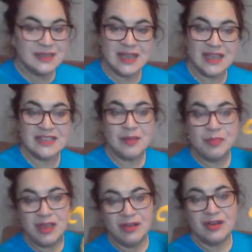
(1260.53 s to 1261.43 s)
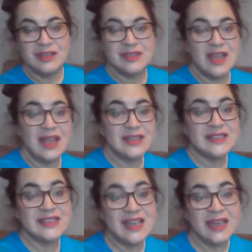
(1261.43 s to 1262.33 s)
Teddy Bear is
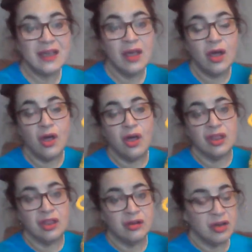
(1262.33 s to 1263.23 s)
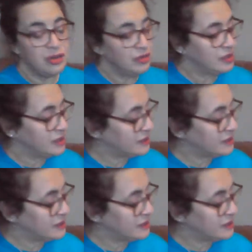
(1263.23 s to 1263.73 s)
dancing all around the